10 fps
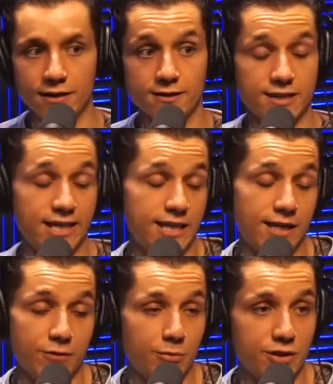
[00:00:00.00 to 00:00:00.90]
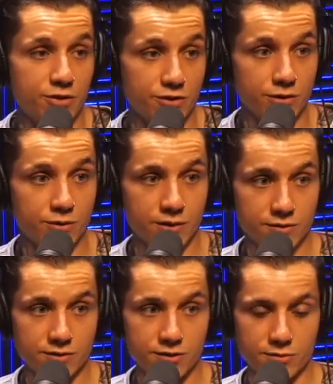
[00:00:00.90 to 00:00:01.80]
because I could never picture you in
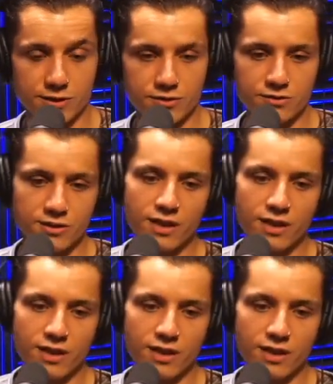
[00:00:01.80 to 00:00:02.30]
those situations.